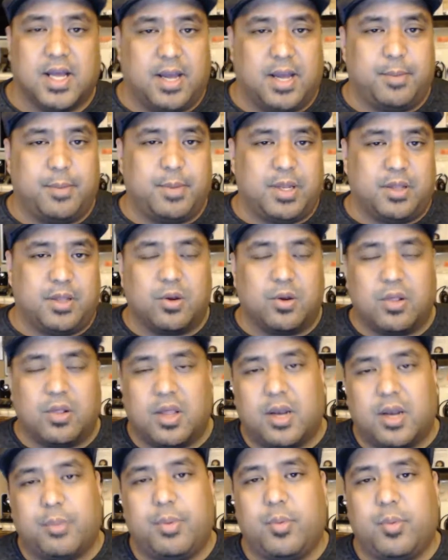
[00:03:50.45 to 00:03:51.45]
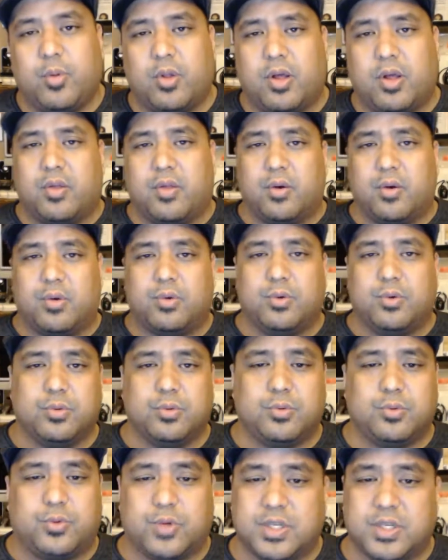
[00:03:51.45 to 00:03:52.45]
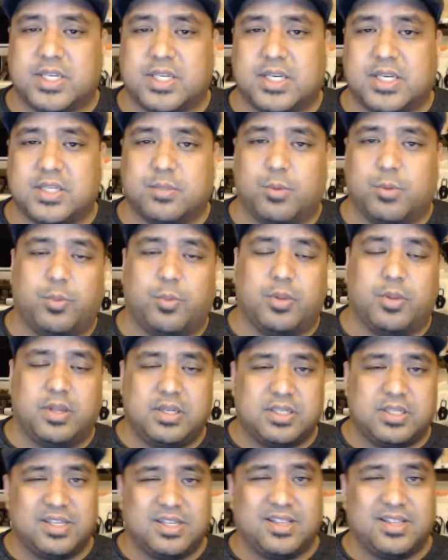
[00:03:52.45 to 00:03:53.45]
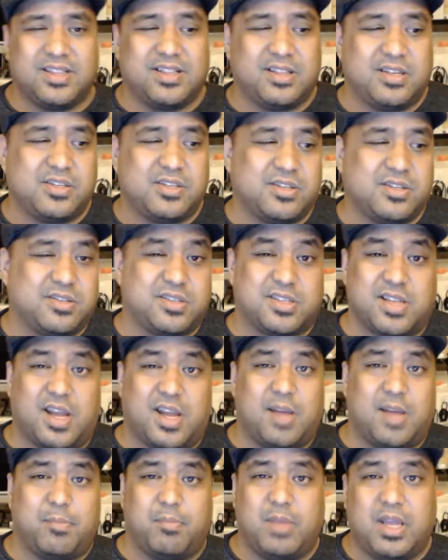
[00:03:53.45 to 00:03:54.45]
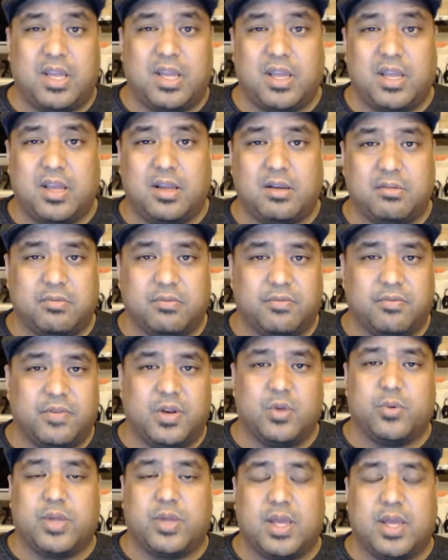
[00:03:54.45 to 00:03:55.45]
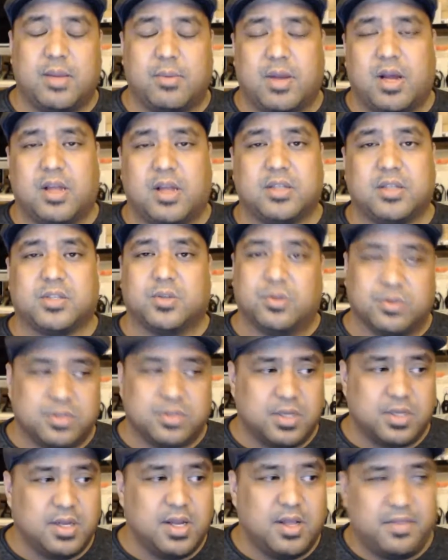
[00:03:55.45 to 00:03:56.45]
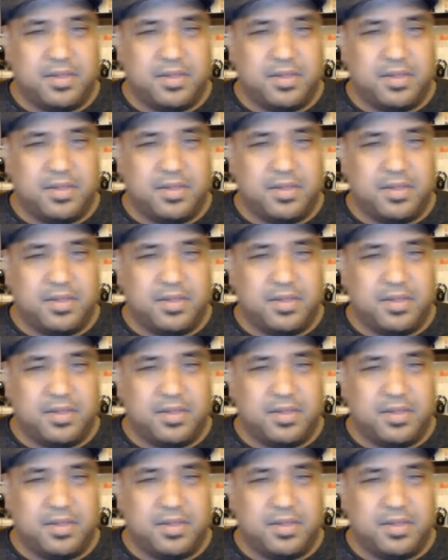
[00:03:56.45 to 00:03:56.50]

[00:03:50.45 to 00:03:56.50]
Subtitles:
I mean, there are a lot of people out there who criticize them openly, saying that they should stop making video game consoles,